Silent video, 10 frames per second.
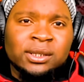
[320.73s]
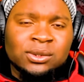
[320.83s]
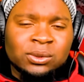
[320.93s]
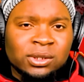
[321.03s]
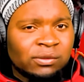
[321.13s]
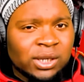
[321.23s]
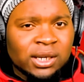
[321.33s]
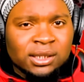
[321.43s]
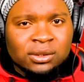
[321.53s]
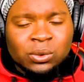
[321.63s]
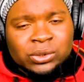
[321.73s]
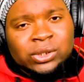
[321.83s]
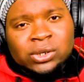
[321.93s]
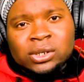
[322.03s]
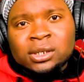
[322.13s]
So if you're getting an older
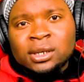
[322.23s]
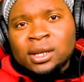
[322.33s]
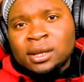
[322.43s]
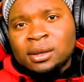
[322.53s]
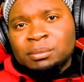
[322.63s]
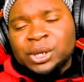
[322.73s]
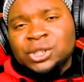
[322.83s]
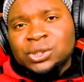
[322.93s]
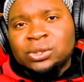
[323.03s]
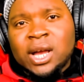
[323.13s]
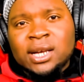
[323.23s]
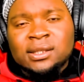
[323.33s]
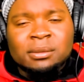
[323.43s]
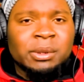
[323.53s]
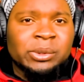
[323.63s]
car, make sure you ask
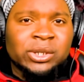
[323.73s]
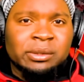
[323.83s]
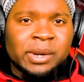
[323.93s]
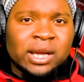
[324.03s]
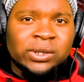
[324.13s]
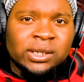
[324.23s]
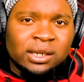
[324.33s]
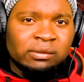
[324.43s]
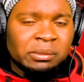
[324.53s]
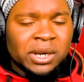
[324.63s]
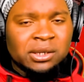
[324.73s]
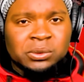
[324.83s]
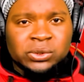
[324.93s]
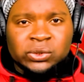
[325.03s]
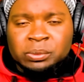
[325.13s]
them about the battery, if the battery
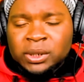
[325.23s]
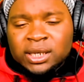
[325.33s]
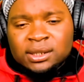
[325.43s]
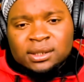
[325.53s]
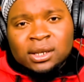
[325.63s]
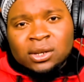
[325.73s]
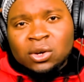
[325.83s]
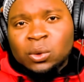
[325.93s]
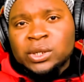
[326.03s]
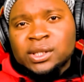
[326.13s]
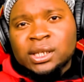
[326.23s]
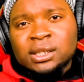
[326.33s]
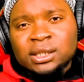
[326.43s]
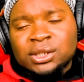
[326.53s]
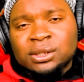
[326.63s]
was replaced or what's the
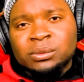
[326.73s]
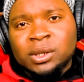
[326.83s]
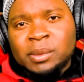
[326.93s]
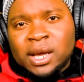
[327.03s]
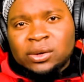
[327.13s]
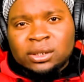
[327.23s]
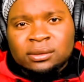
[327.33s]
condition with the battery.